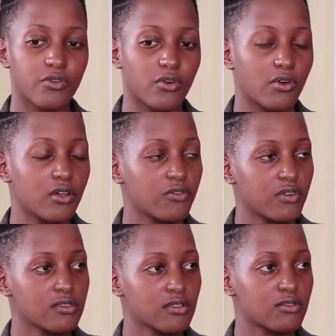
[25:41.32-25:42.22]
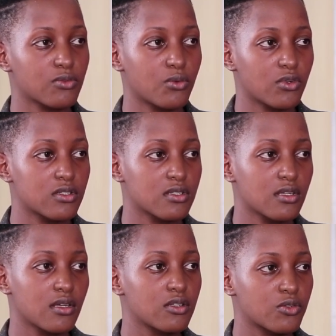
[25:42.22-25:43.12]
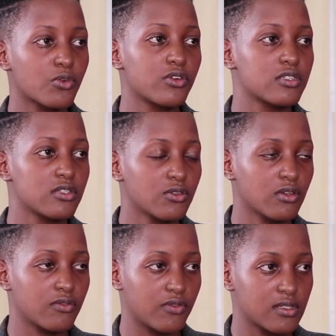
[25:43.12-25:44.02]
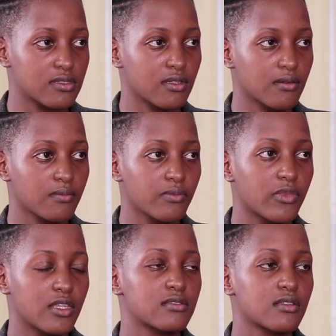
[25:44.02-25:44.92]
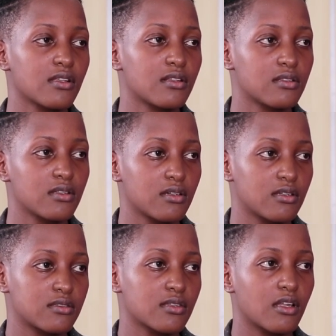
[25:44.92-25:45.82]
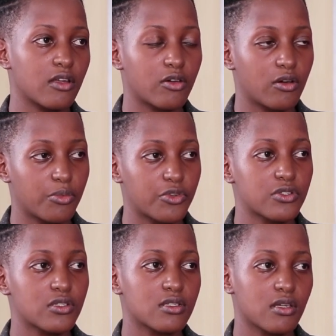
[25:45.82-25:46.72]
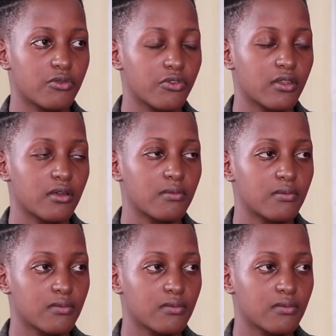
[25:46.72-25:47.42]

for investors who want to continue investing, they still it's still an opportune time for them.